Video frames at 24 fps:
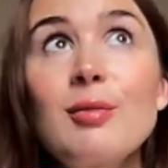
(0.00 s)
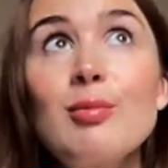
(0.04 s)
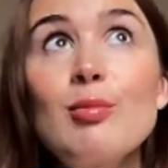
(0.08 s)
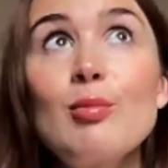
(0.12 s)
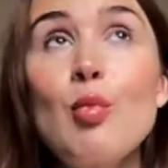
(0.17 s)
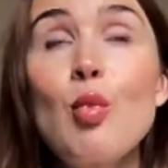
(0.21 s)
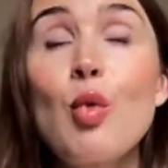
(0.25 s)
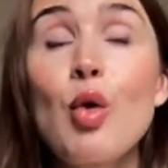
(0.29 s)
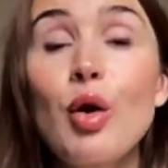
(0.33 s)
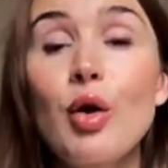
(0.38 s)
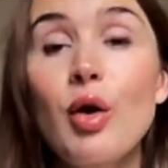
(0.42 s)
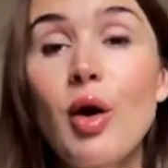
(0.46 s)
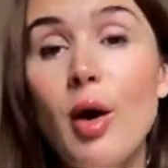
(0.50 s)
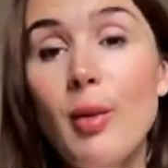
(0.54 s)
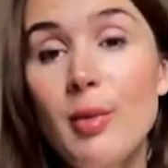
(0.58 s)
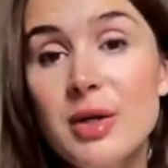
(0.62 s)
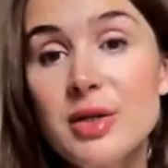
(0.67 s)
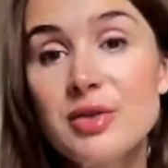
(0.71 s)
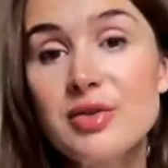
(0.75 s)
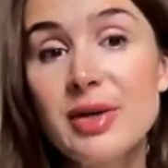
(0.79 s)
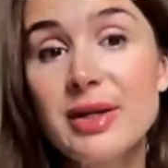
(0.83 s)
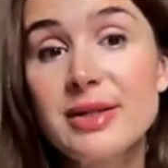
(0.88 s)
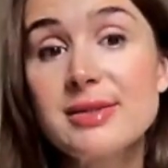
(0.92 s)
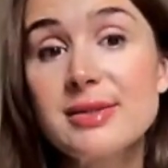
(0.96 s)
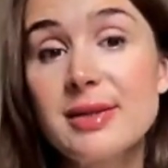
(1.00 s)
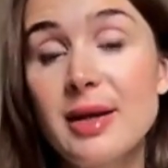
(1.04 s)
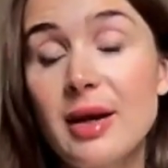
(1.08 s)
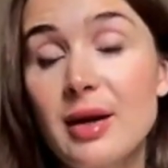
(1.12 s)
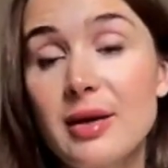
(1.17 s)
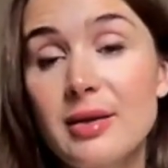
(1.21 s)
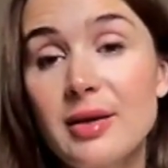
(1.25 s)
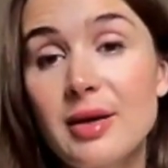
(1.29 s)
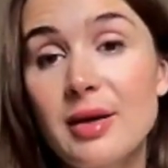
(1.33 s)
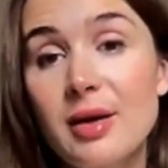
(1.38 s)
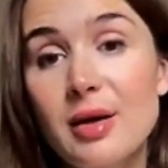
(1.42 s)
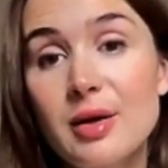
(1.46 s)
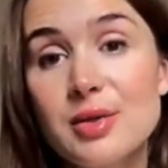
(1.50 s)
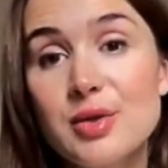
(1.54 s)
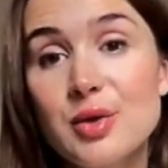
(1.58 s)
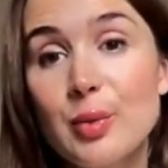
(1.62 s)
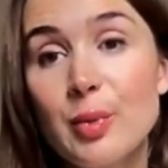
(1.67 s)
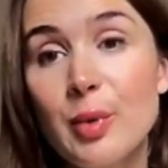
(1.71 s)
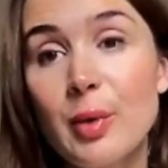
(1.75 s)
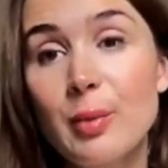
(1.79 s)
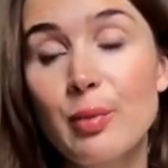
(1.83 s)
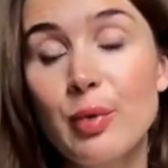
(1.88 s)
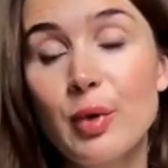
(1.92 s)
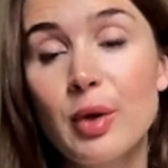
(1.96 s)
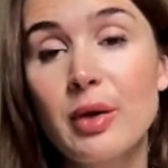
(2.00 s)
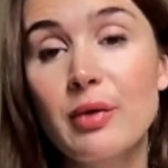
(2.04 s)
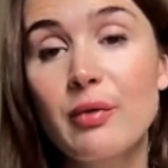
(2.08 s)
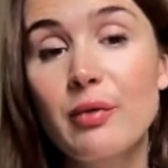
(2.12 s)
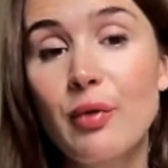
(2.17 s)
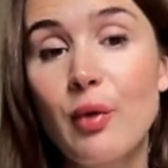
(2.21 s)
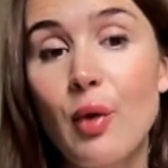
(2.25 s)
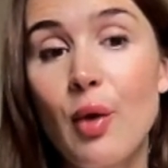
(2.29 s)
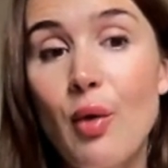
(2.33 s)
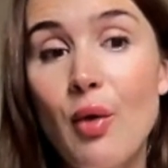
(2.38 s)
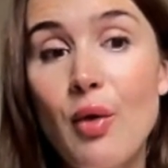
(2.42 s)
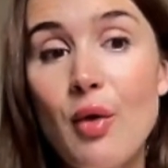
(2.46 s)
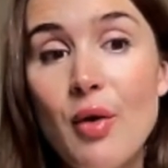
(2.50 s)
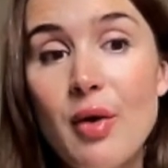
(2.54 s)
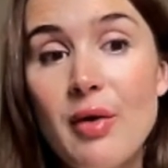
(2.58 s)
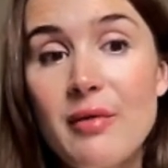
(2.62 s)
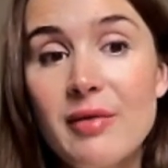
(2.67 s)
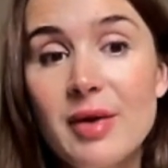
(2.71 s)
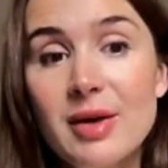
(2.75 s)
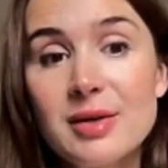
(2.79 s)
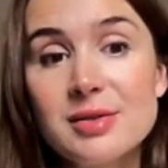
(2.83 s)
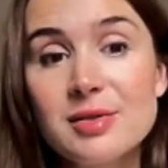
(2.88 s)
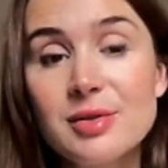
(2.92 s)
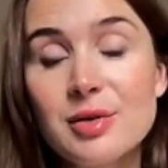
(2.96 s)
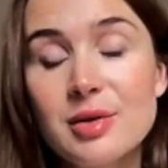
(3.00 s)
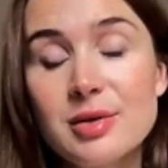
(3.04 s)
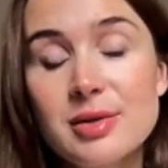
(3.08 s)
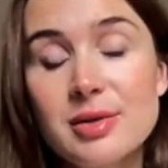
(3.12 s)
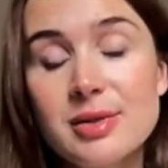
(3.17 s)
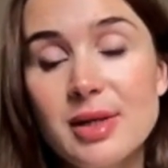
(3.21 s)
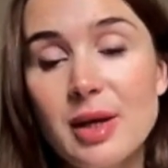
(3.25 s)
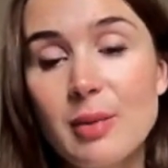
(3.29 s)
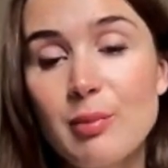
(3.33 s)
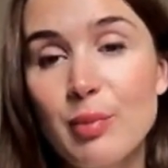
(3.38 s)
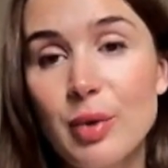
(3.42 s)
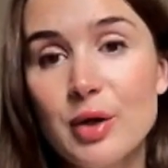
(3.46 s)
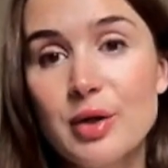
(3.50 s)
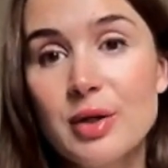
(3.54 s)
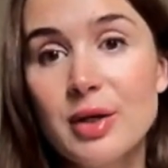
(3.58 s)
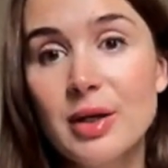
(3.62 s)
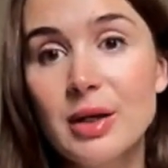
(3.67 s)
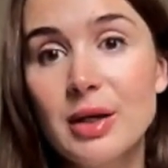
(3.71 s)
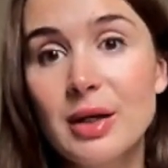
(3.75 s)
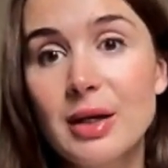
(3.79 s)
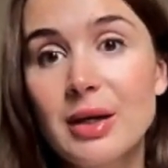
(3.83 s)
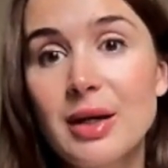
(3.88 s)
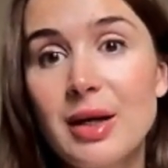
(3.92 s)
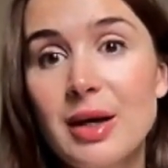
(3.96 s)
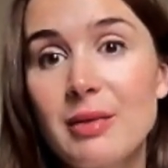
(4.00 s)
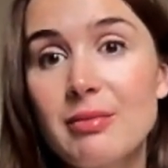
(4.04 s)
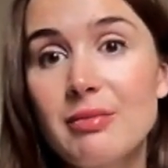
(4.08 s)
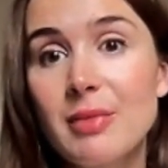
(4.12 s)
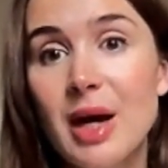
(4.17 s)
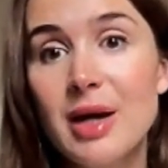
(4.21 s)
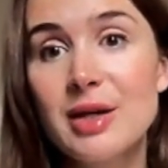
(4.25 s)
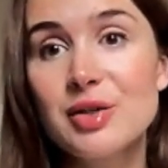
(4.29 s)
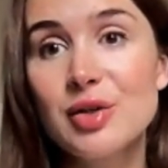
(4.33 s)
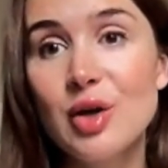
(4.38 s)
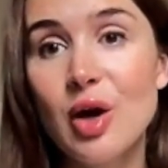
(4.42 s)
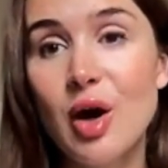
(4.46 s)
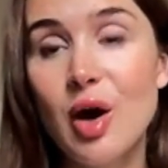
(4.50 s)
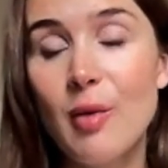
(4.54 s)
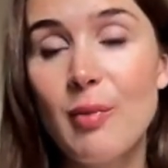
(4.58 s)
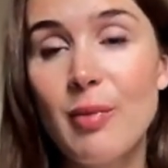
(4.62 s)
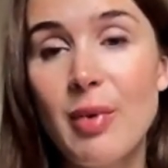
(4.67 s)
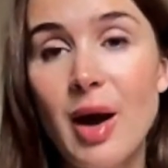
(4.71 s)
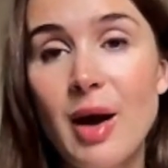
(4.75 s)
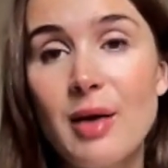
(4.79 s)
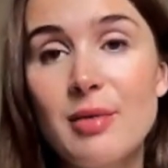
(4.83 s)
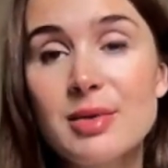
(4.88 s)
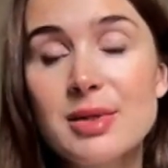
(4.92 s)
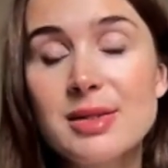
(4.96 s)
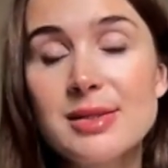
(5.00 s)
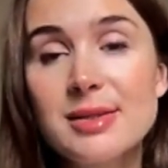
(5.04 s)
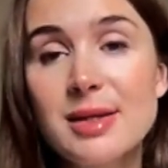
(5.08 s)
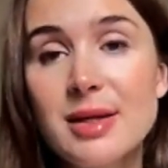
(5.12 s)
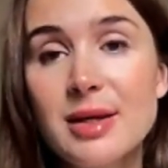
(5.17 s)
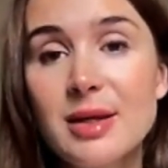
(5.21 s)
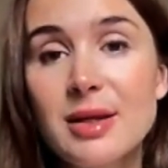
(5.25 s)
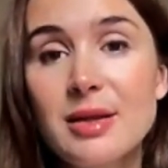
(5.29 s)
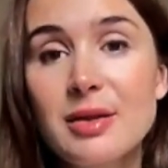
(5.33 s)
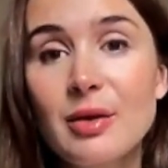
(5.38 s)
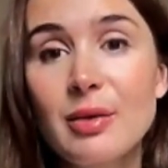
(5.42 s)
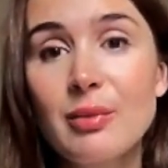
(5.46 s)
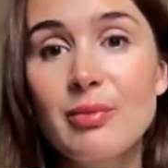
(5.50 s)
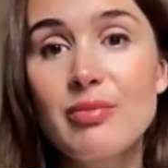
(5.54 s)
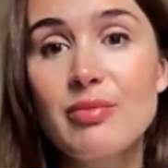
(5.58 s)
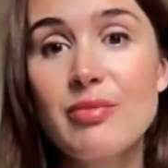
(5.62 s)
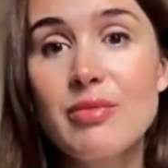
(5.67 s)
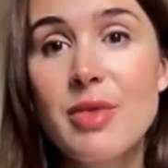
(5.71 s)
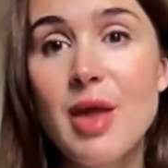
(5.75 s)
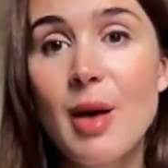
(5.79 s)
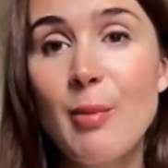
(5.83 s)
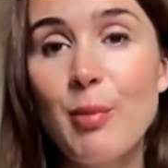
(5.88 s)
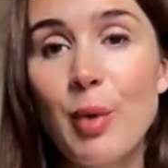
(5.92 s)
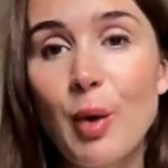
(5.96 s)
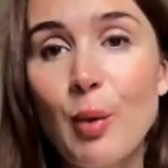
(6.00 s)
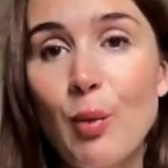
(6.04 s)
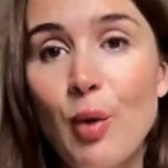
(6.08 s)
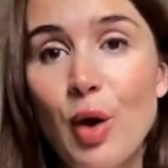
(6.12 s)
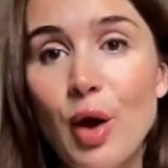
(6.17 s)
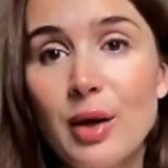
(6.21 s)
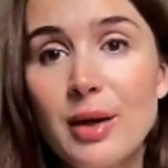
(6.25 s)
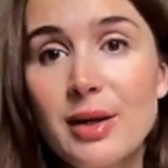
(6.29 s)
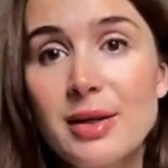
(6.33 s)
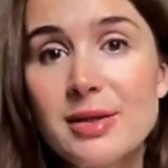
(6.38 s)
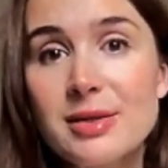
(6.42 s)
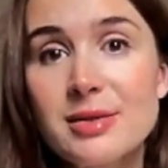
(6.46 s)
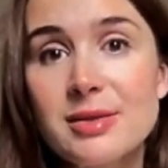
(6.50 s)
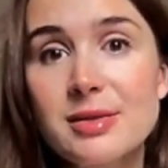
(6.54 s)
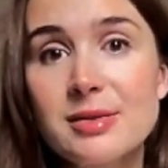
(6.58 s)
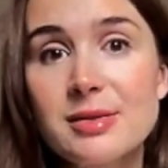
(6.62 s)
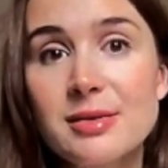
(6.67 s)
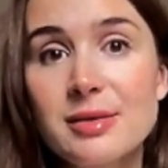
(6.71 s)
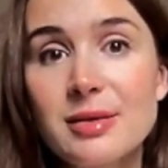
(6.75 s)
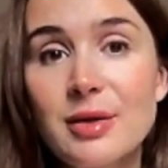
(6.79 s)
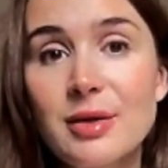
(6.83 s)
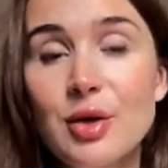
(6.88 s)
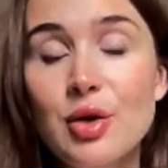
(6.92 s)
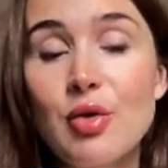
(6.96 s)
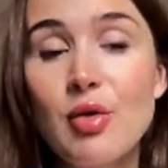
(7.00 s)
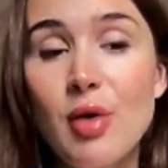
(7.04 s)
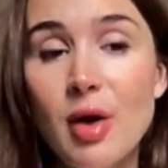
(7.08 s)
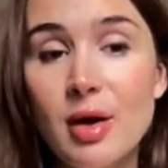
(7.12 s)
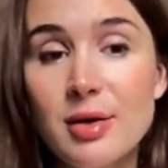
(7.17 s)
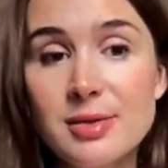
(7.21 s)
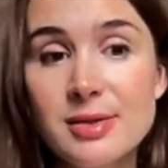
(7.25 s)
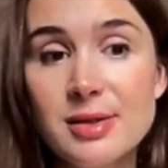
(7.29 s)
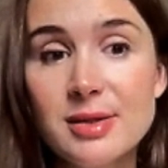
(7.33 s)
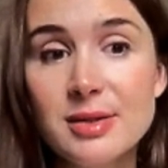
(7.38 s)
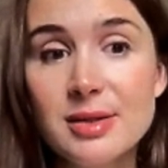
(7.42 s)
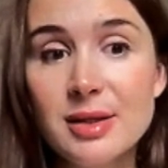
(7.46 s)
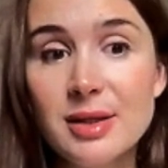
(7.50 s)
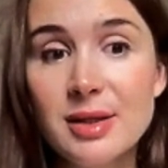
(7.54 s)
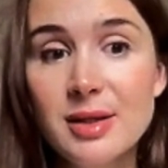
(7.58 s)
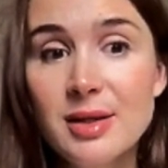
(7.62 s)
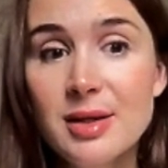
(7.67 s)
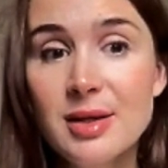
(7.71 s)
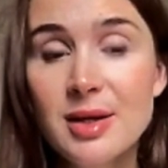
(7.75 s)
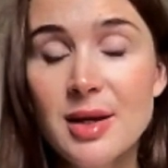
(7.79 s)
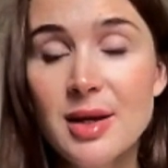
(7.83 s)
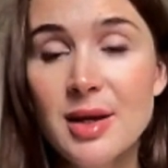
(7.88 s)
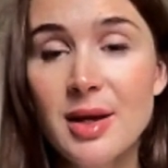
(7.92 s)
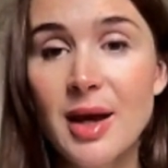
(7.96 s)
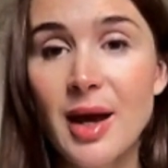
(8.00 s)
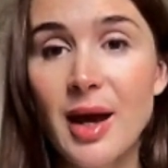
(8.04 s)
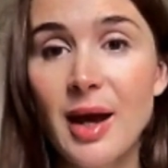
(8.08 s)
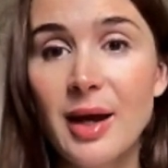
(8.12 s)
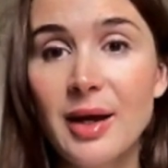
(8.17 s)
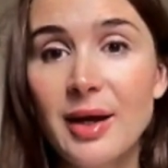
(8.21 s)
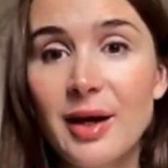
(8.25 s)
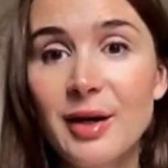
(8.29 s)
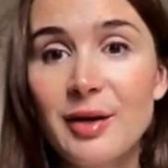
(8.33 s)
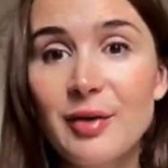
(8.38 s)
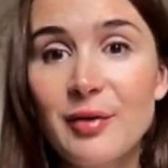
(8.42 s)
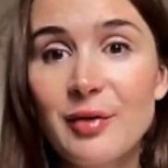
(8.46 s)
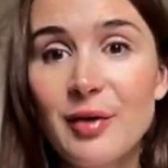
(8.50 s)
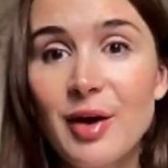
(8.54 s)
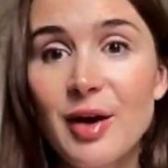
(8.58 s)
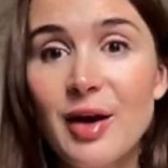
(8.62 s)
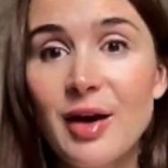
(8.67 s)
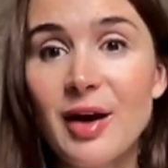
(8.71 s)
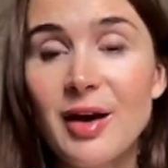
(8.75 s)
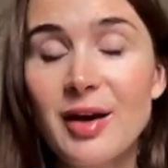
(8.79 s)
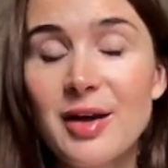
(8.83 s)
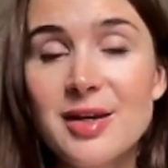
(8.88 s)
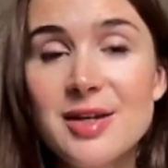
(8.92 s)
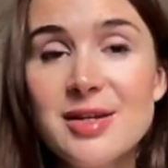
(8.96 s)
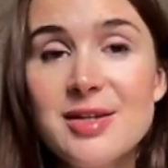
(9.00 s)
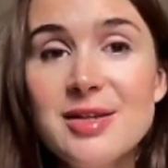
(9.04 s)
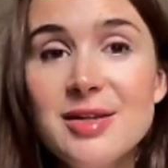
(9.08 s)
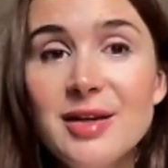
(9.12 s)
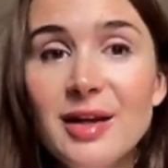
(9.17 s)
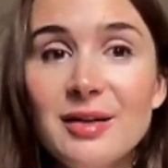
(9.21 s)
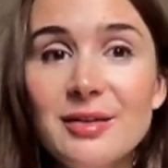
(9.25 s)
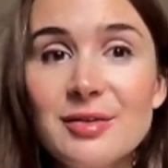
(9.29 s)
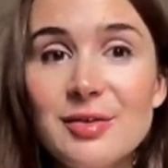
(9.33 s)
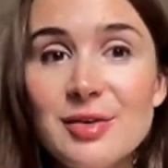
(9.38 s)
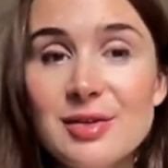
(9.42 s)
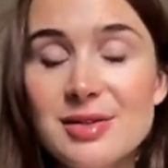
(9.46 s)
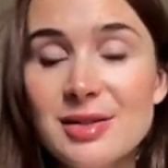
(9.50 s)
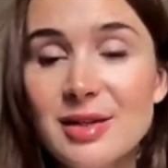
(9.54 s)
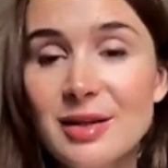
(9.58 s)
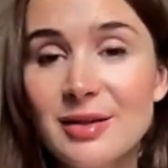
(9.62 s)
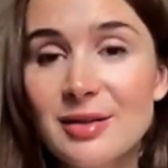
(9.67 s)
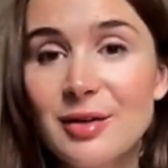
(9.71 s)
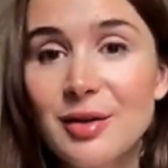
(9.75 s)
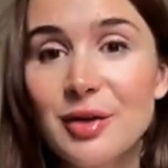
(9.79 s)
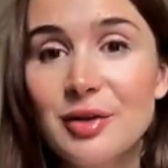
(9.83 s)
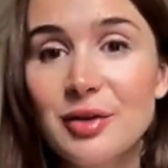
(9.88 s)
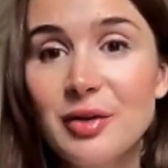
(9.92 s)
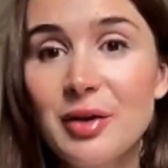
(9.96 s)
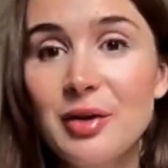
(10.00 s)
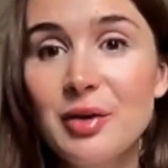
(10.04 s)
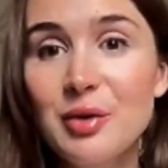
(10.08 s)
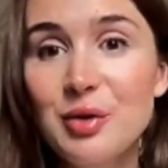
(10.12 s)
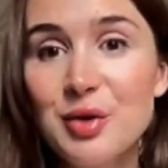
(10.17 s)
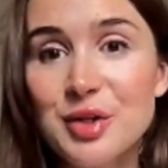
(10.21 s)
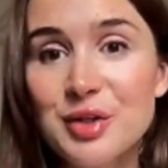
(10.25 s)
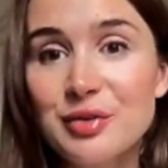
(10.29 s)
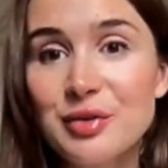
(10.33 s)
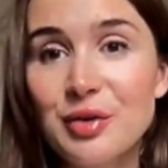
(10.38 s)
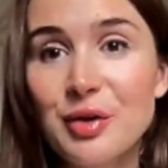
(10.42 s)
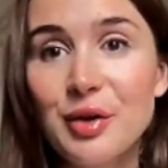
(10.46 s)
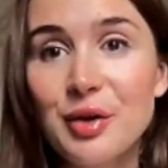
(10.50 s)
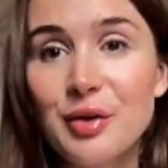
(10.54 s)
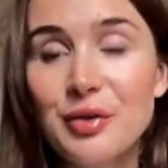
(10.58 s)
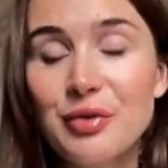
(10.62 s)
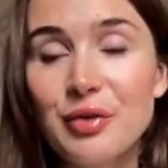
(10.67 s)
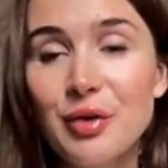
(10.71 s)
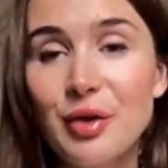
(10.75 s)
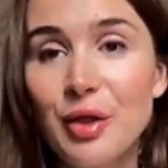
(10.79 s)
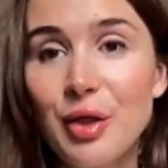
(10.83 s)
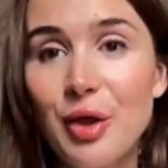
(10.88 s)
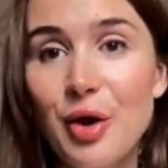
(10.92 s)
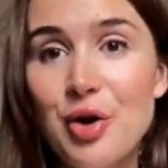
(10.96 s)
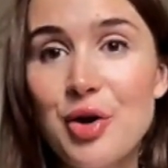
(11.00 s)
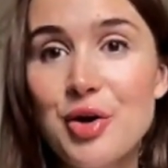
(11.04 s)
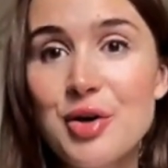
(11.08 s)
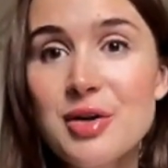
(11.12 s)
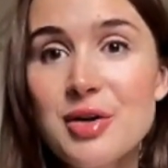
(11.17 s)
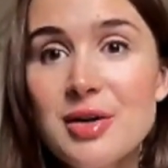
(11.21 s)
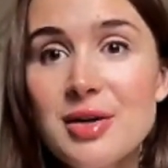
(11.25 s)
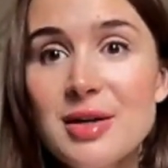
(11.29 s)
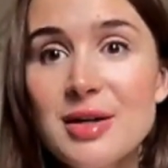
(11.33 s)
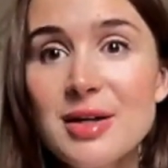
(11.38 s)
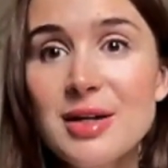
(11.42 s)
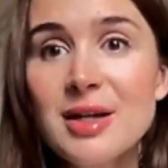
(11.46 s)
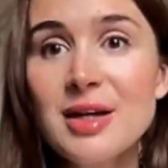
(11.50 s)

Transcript: more common traits that I think are super important for all investors, and particularly in my job, I would say the number one is curiosity and kind of a, a keen interest in continuing to, to learn.